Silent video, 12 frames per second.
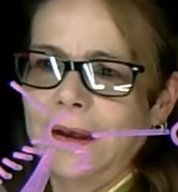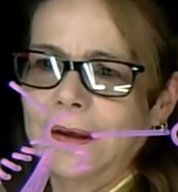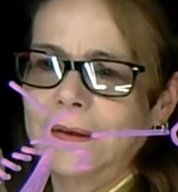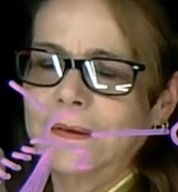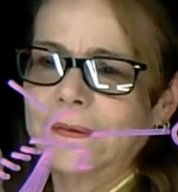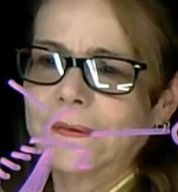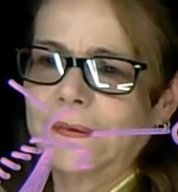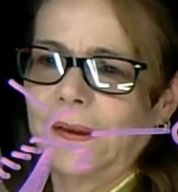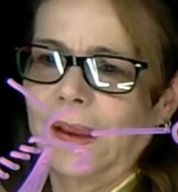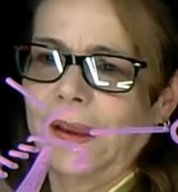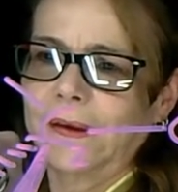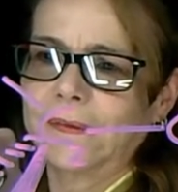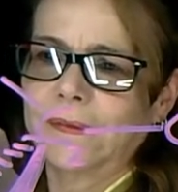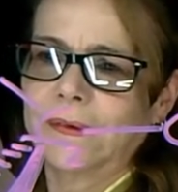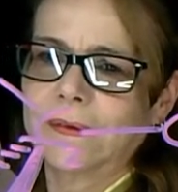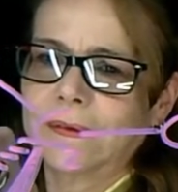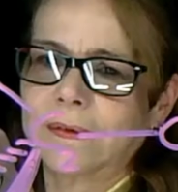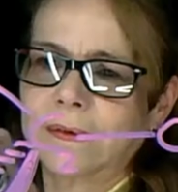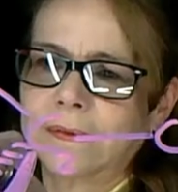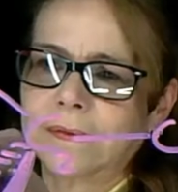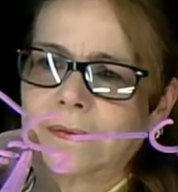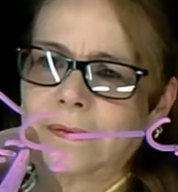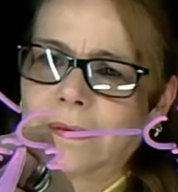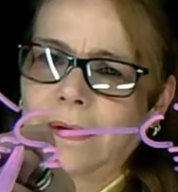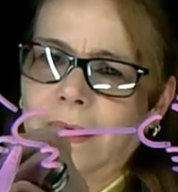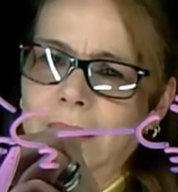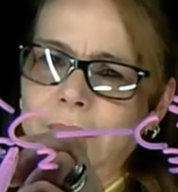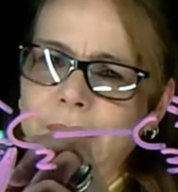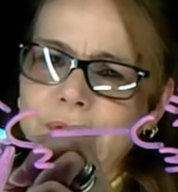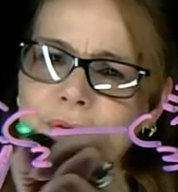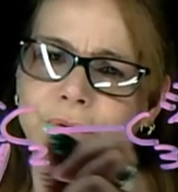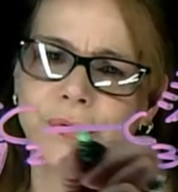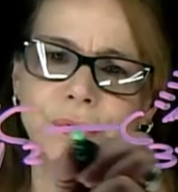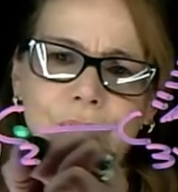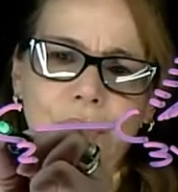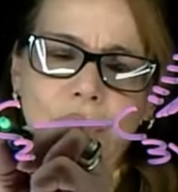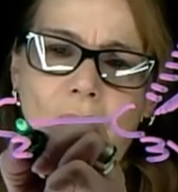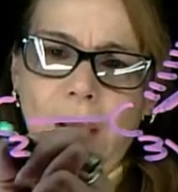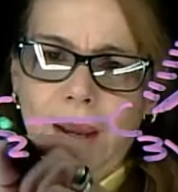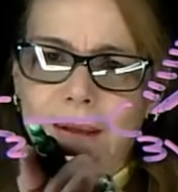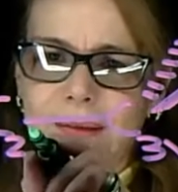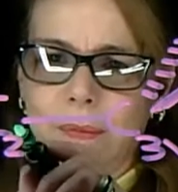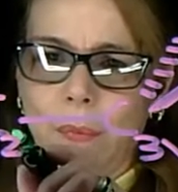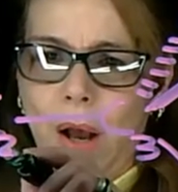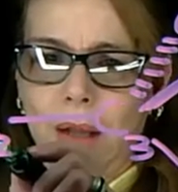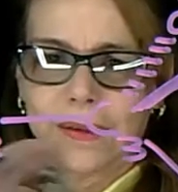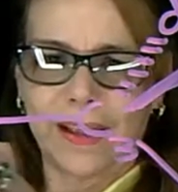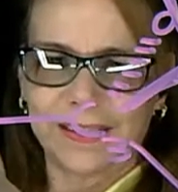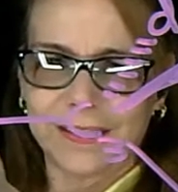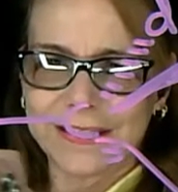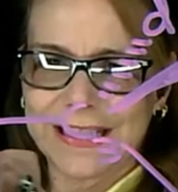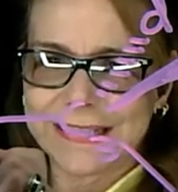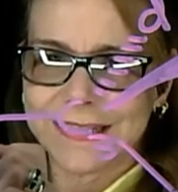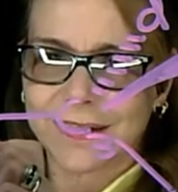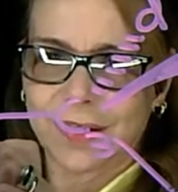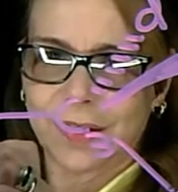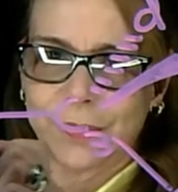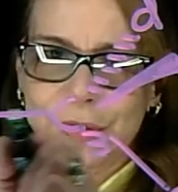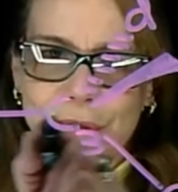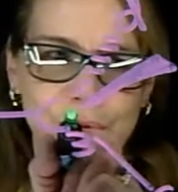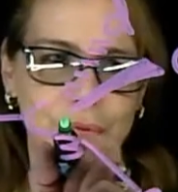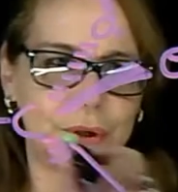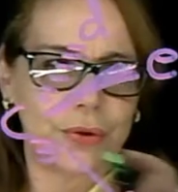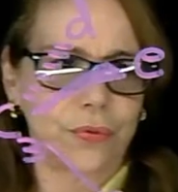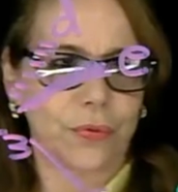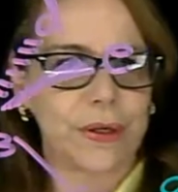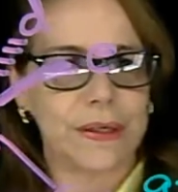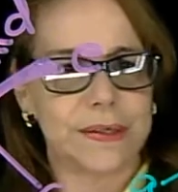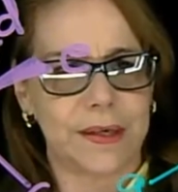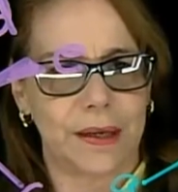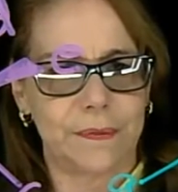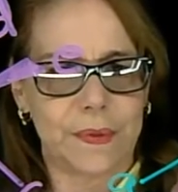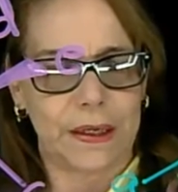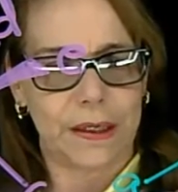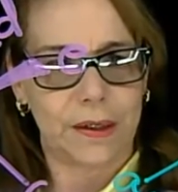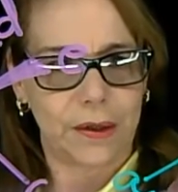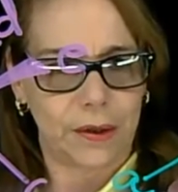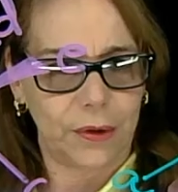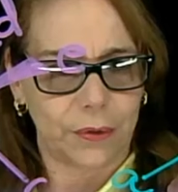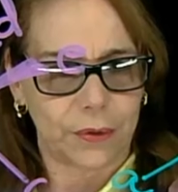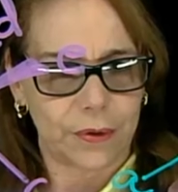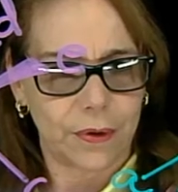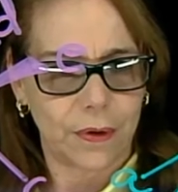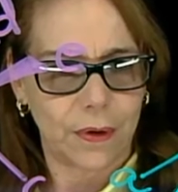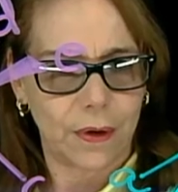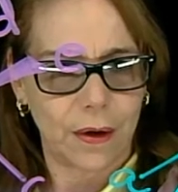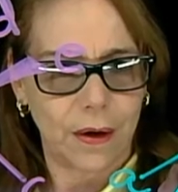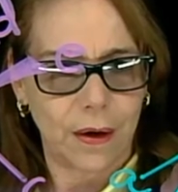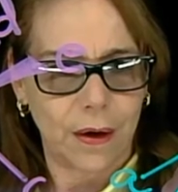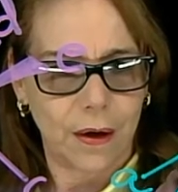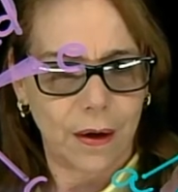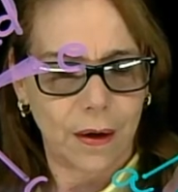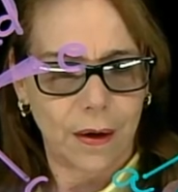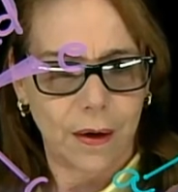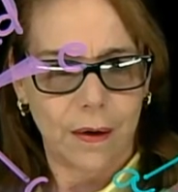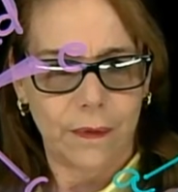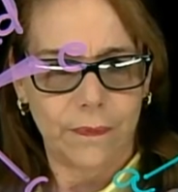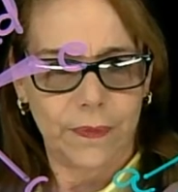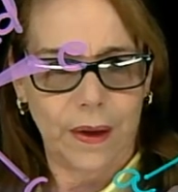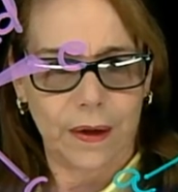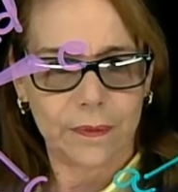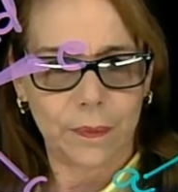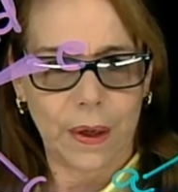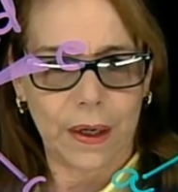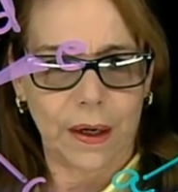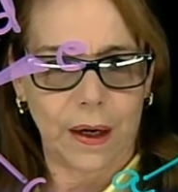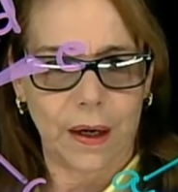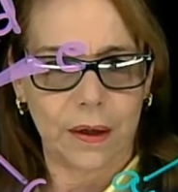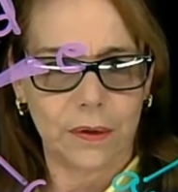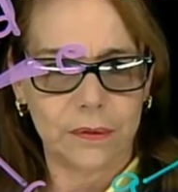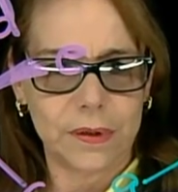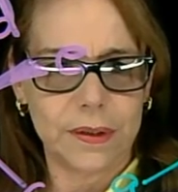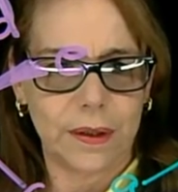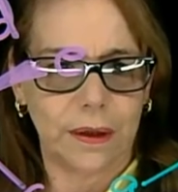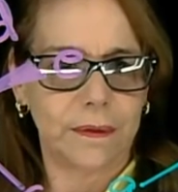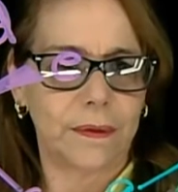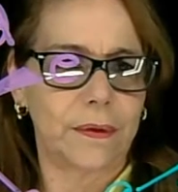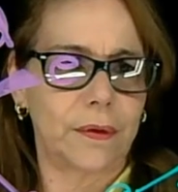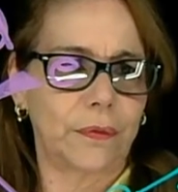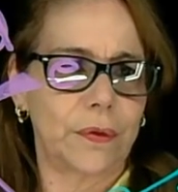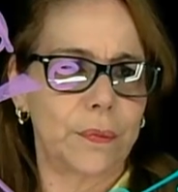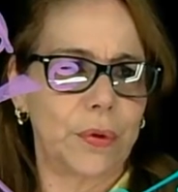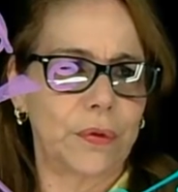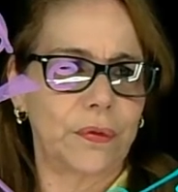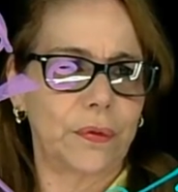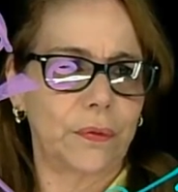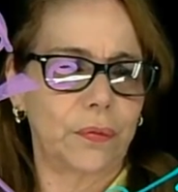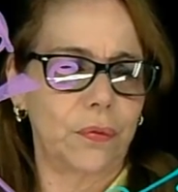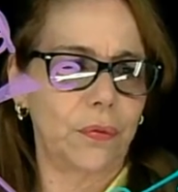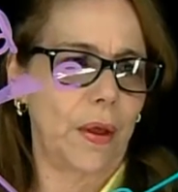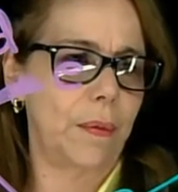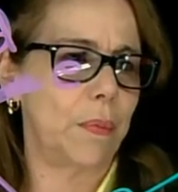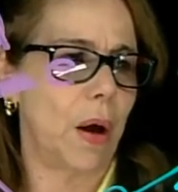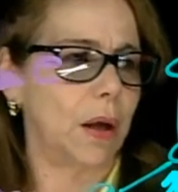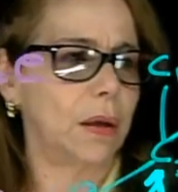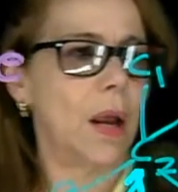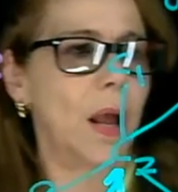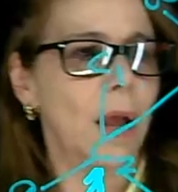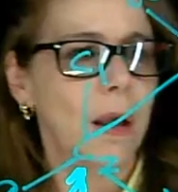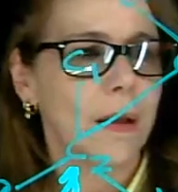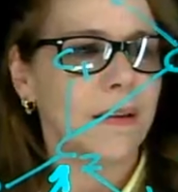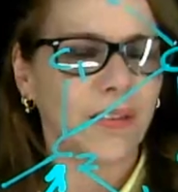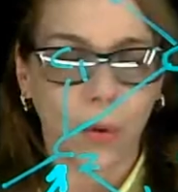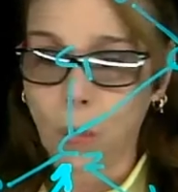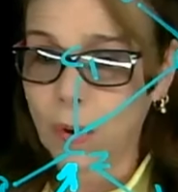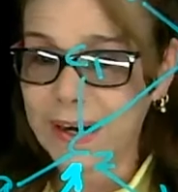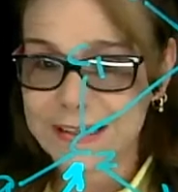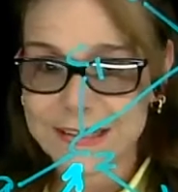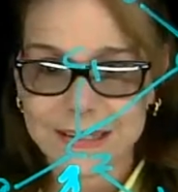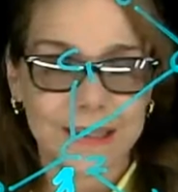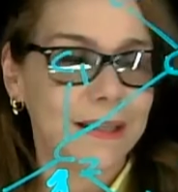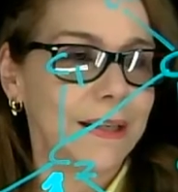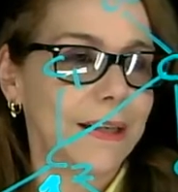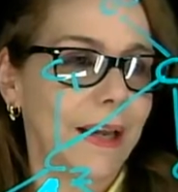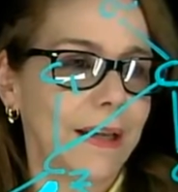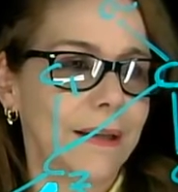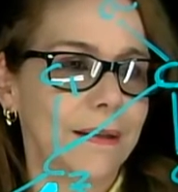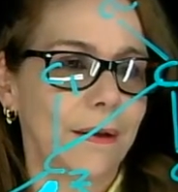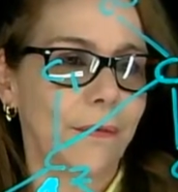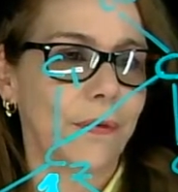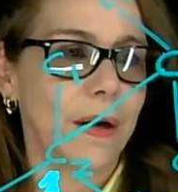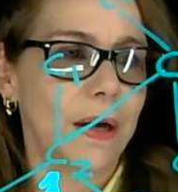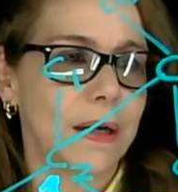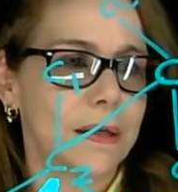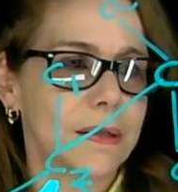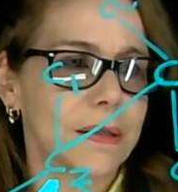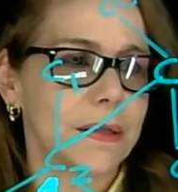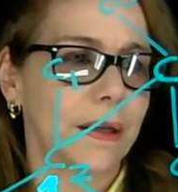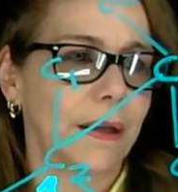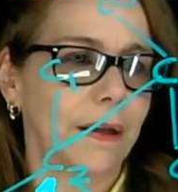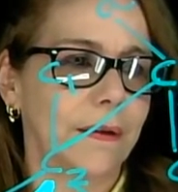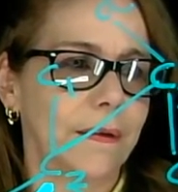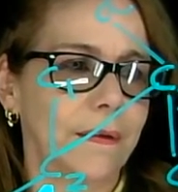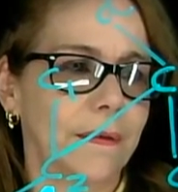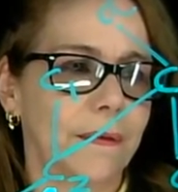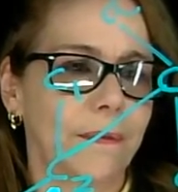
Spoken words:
say carbon 2, and the bond that connects carbon 2 and 3. Same thing here. That's my eye, only that's a different view, so through that bond. So what I see in the front is